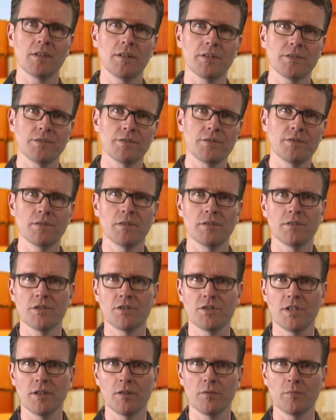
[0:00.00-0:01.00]
clusters on a
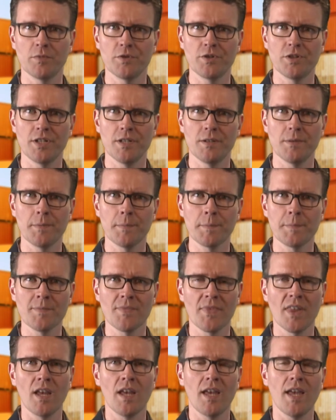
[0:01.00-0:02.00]
single machine
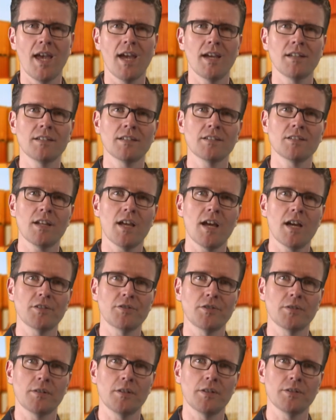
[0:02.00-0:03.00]
and as
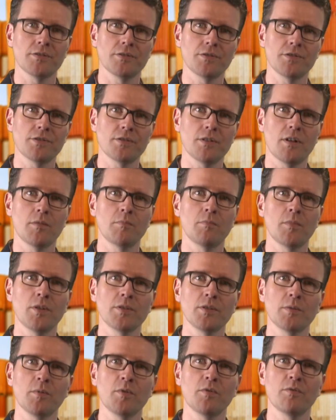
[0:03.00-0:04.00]
Azure clusters on
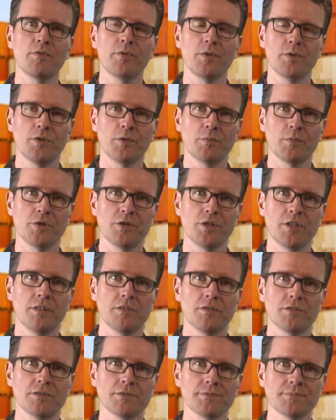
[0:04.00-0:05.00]
multiple virtual
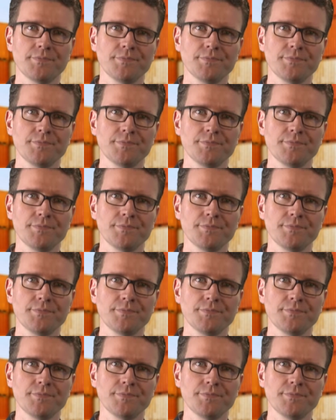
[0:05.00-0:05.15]
machines.